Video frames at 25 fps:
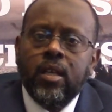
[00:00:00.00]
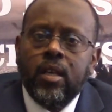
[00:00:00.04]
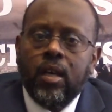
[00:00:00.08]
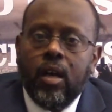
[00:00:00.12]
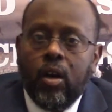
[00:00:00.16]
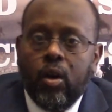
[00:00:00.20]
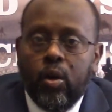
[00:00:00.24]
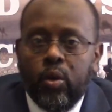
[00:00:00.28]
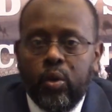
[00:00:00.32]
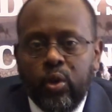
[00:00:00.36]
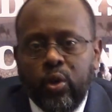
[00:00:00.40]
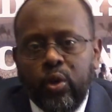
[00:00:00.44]

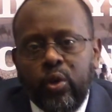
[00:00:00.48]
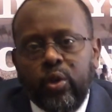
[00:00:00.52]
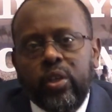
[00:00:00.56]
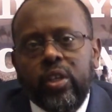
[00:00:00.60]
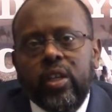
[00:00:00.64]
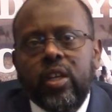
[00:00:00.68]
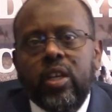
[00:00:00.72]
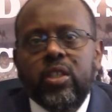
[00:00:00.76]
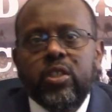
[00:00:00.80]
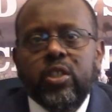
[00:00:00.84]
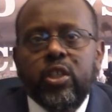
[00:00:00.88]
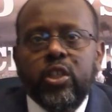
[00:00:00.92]
Our
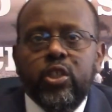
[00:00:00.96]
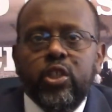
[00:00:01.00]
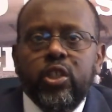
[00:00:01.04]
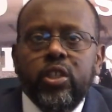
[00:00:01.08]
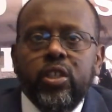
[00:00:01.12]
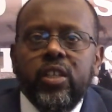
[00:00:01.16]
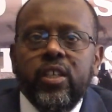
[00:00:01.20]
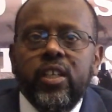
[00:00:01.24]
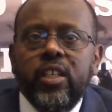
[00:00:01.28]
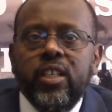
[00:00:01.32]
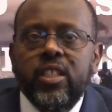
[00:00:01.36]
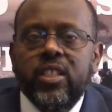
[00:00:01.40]
organization
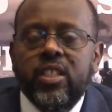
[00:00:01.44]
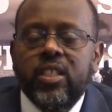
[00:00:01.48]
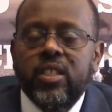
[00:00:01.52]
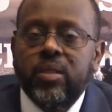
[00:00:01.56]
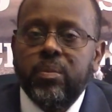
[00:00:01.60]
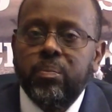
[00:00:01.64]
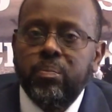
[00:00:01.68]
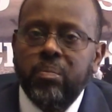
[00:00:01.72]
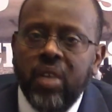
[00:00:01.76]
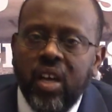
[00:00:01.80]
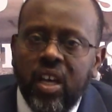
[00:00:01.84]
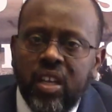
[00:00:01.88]
is
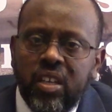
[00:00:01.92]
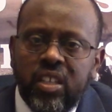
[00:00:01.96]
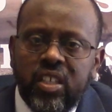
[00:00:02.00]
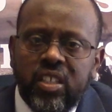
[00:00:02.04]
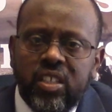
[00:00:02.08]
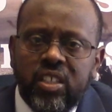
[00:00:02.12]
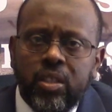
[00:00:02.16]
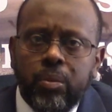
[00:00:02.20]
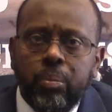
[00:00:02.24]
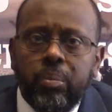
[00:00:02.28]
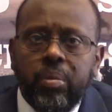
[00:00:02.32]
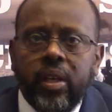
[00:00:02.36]
mandated